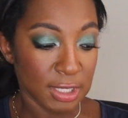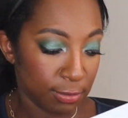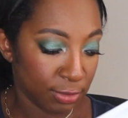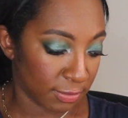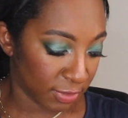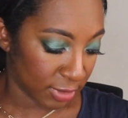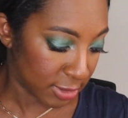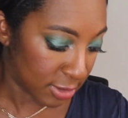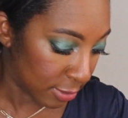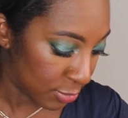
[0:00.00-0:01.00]
I will leave a link
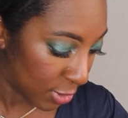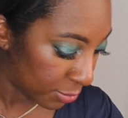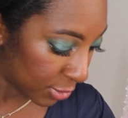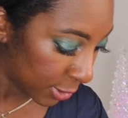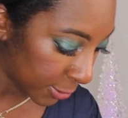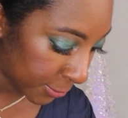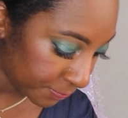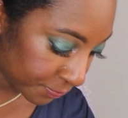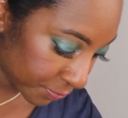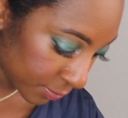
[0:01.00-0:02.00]
to them down below.
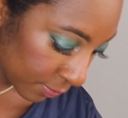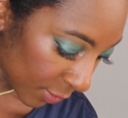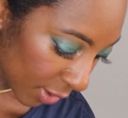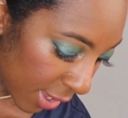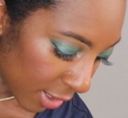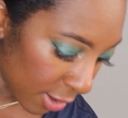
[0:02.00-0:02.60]
I